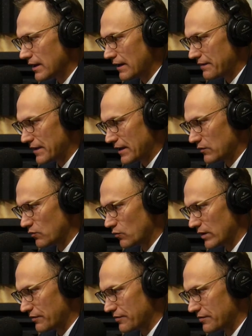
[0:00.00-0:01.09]
and then
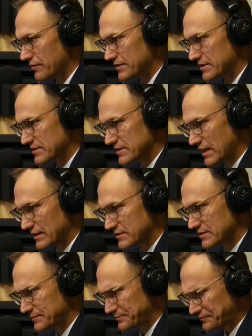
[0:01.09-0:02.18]
with the
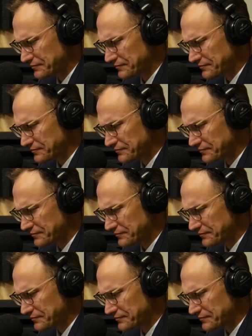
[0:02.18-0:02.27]
dissents.